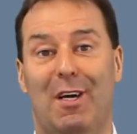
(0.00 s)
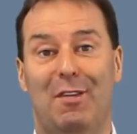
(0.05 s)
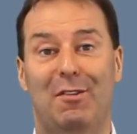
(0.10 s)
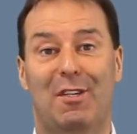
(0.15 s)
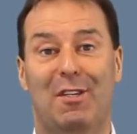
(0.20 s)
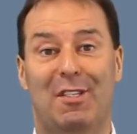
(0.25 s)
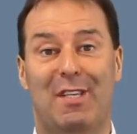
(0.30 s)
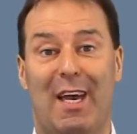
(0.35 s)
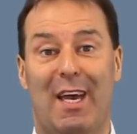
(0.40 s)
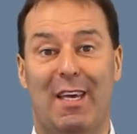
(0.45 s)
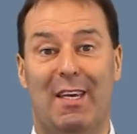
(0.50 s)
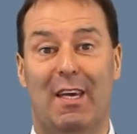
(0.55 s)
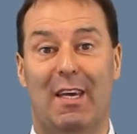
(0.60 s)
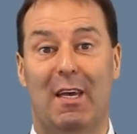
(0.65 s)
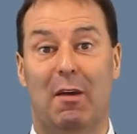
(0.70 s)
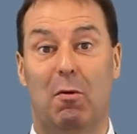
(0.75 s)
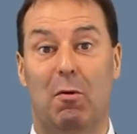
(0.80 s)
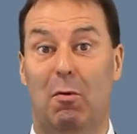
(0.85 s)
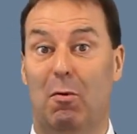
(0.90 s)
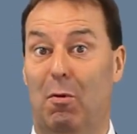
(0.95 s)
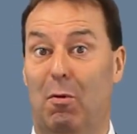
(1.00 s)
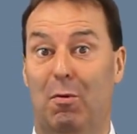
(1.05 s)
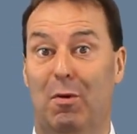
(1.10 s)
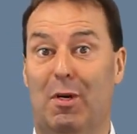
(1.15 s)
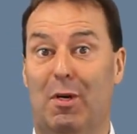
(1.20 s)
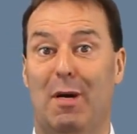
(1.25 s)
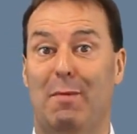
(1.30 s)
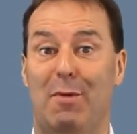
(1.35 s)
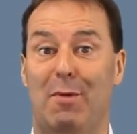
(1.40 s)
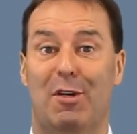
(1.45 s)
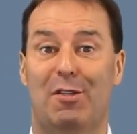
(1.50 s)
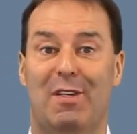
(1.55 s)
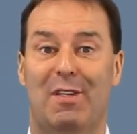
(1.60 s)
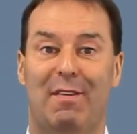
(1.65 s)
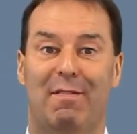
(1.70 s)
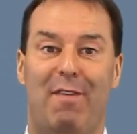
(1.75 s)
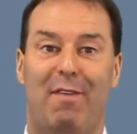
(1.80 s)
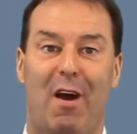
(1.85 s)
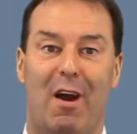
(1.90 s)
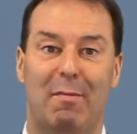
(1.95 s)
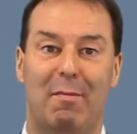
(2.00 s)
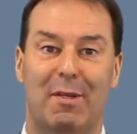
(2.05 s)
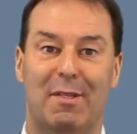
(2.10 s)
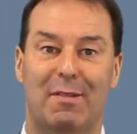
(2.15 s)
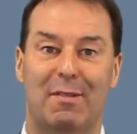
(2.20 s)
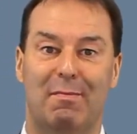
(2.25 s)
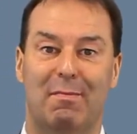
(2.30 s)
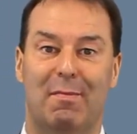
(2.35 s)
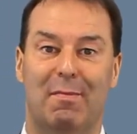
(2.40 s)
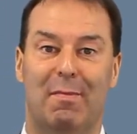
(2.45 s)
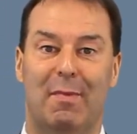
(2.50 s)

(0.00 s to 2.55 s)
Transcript: undertaking or a commercial environment.